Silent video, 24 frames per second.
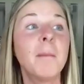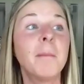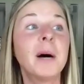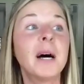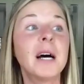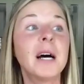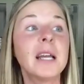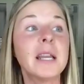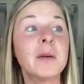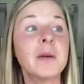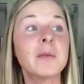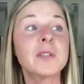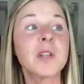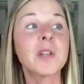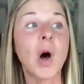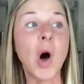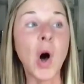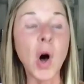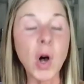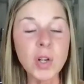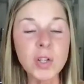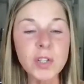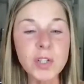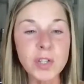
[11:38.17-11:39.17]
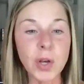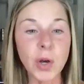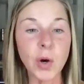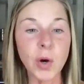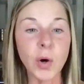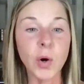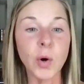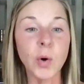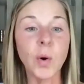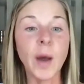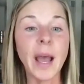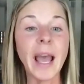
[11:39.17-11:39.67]
But it was
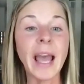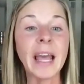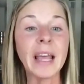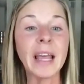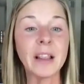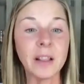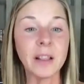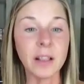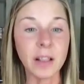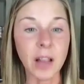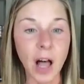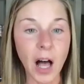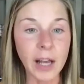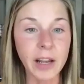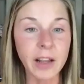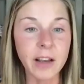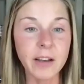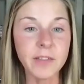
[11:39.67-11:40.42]
also a lot